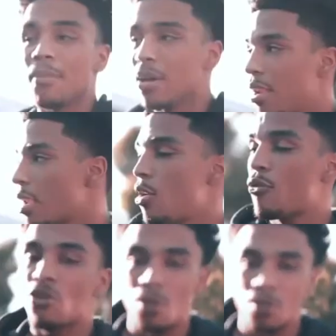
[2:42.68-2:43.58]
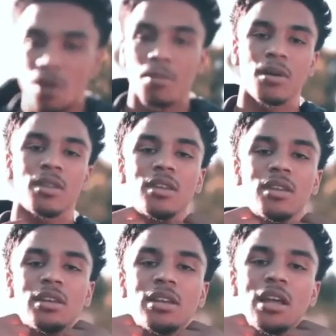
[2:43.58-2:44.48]
I made it out from, my
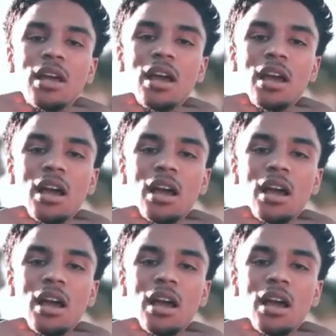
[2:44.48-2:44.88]
brother died.